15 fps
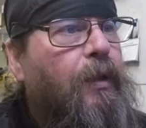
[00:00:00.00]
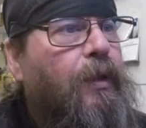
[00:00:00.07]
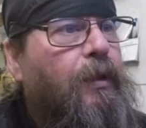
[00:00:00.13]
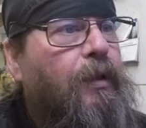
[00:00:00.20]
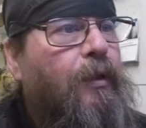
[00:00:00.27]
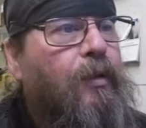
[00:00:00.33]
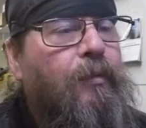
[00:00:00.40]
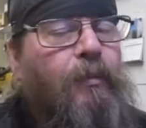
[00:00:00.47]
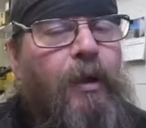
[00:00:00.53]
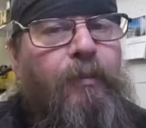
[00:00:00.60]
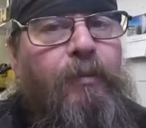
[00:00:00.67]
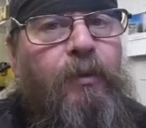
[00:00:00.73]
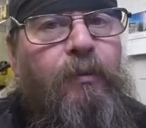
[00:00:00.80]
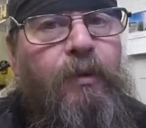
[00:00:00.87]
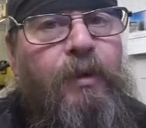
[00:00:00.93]
Now, there might
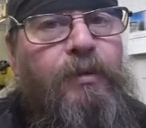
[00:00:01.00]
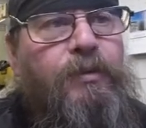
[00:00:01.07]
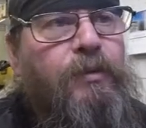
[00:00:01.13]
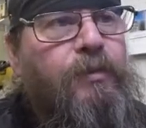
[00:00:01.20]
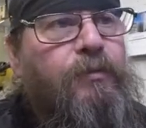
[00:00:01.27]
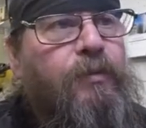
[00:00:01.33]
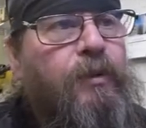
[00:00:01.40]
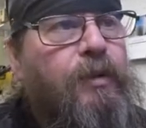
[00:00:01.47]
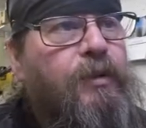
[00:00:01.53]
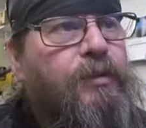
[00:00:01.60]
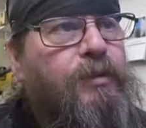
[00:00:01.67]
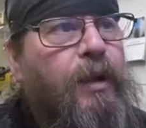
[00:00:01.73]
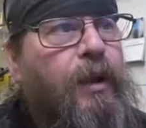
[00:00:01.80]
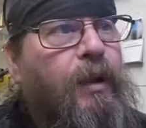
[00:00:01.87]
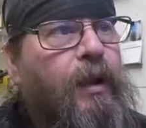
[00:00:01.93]
be reasons for you to
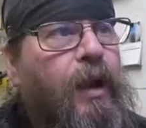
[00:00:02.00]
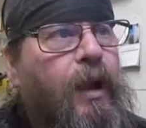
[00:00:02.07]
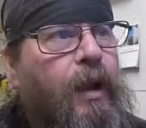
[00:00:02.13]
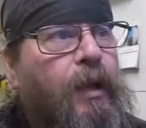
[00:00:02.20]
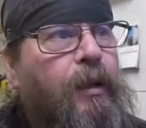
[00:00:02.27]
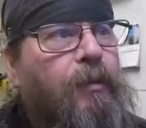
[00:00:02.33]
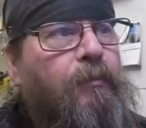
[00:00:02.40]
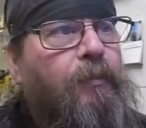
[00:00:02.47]
set it high.